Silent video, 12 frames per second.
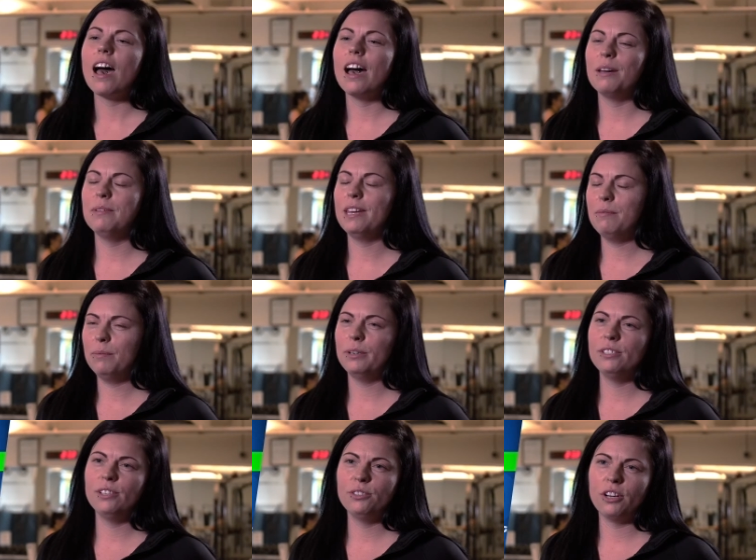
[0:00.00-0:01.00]
I became a
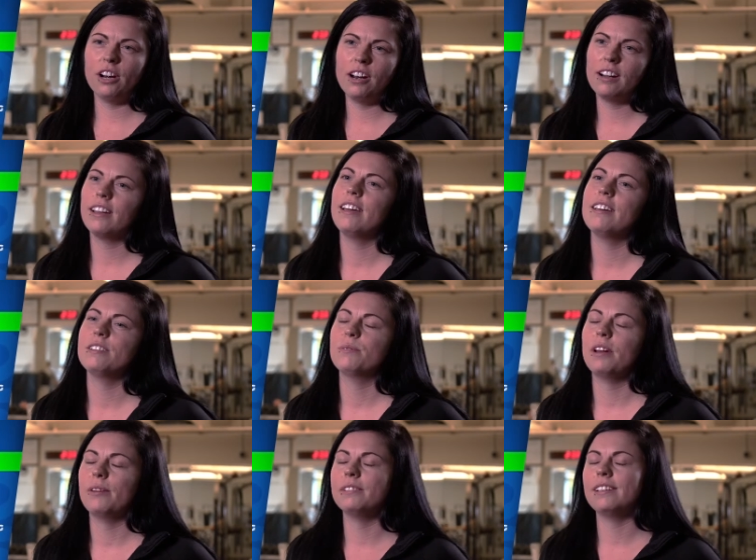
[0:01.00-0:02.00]
personal trainer because
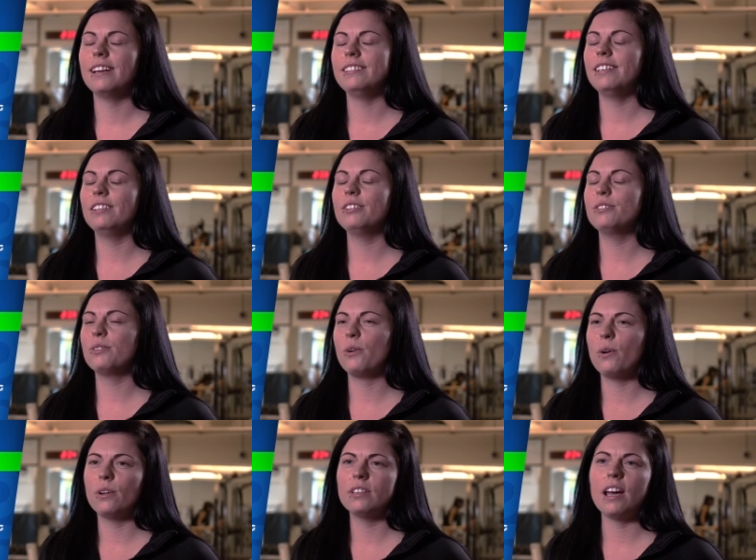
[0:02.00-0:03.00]
when I was 19 years
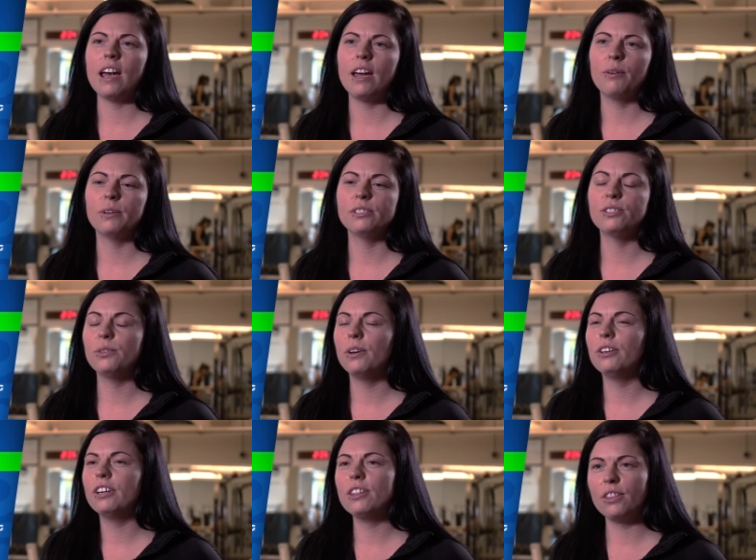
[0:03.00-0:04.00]
old, I was
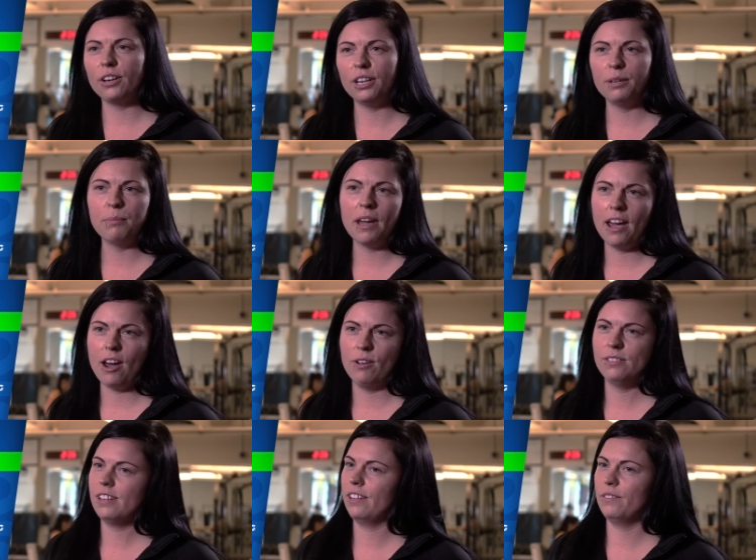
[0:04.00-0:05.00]
230
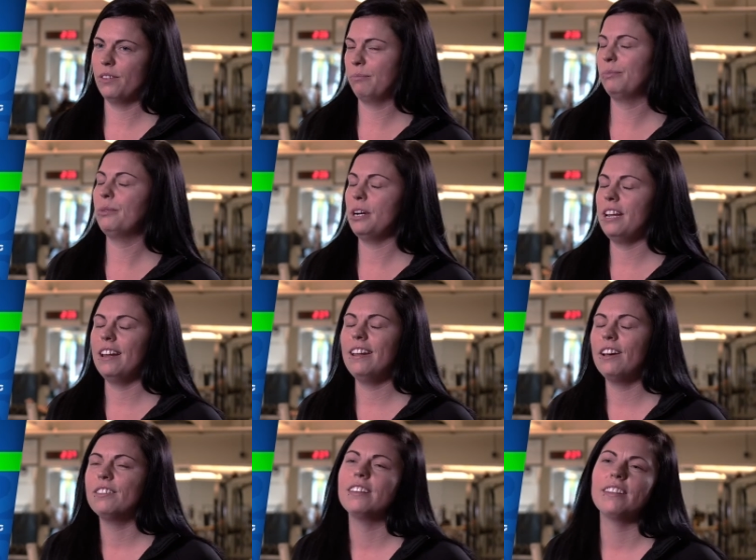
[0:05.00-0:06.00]
pounds. I lived a pretty
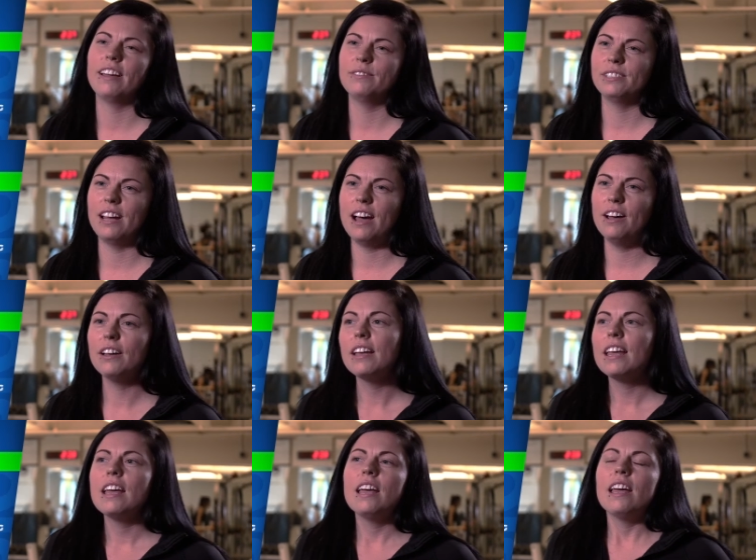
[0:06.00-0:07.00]
unhealthy lifestyle.
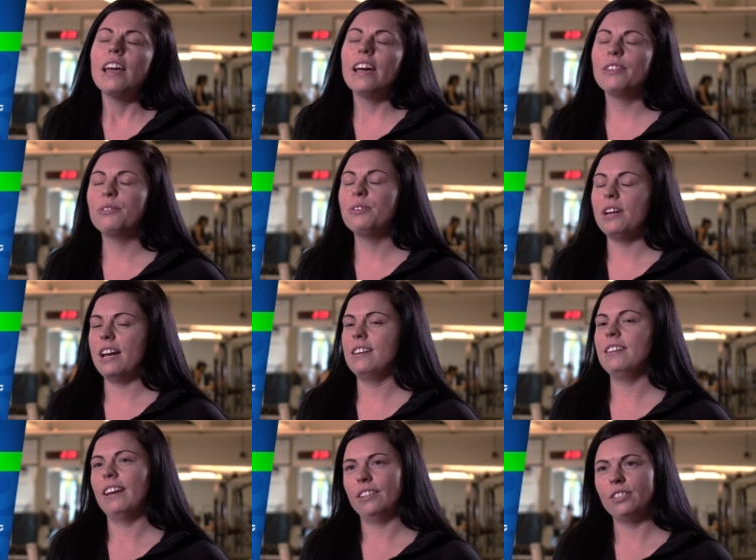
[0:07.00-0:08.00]
And through
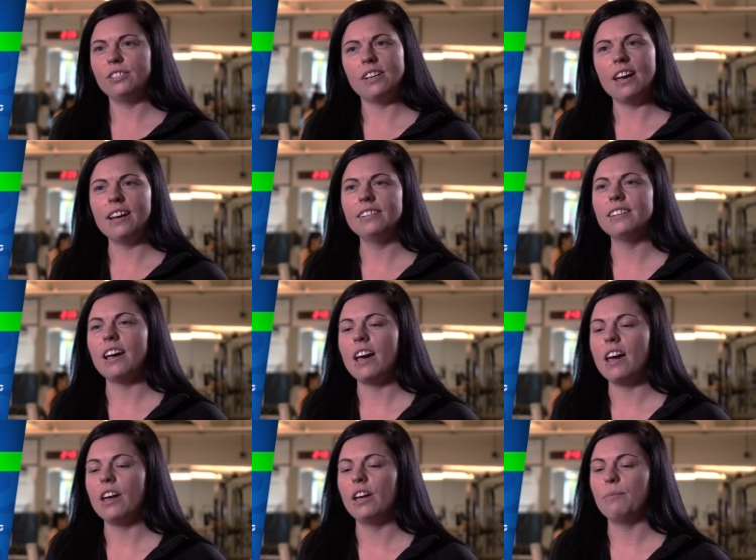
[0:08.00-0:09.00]
diet and exercise,
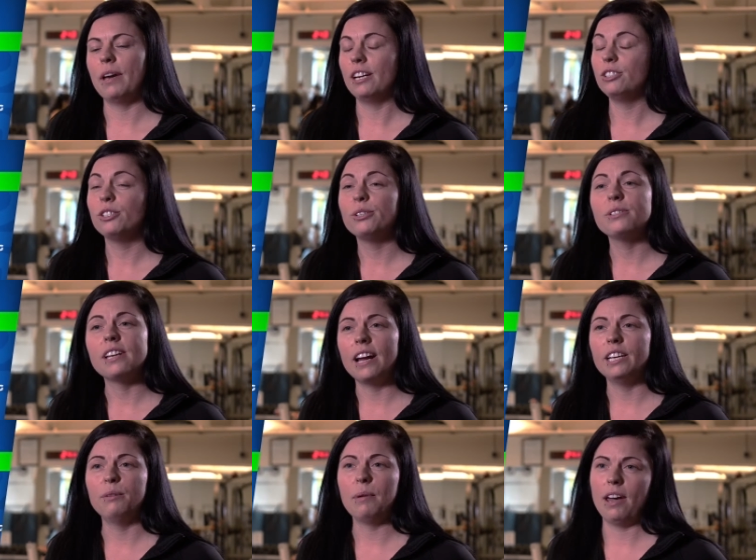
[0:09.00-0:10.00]
I managed to lose
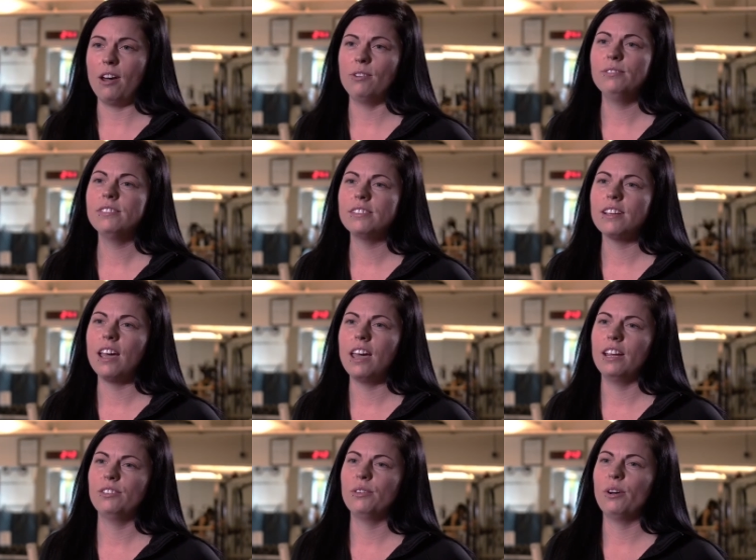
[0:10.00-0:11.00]
90 pounds.
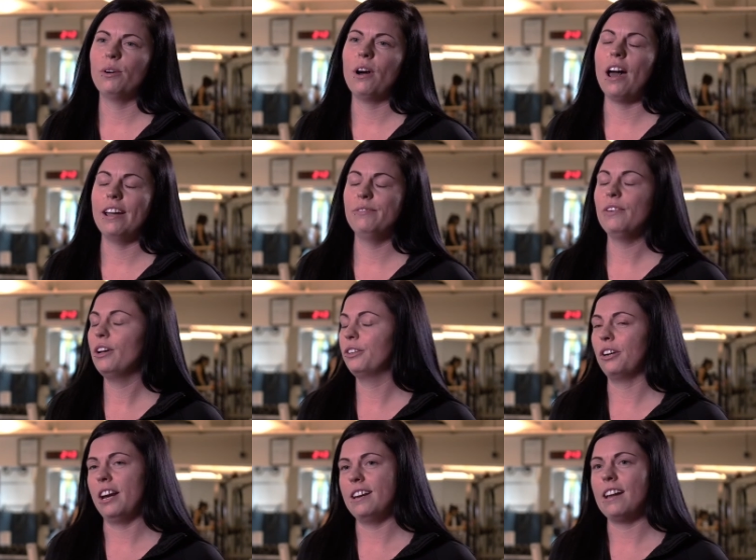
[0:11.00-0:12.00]
And so I
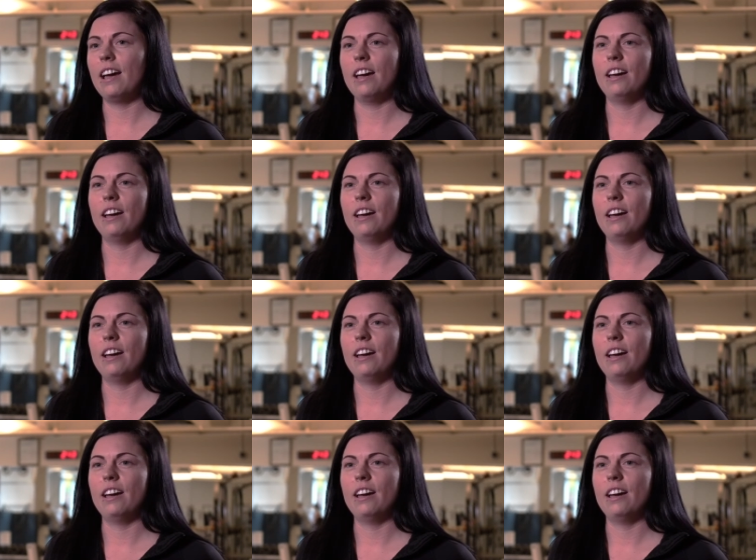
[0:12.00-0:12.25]
felt great,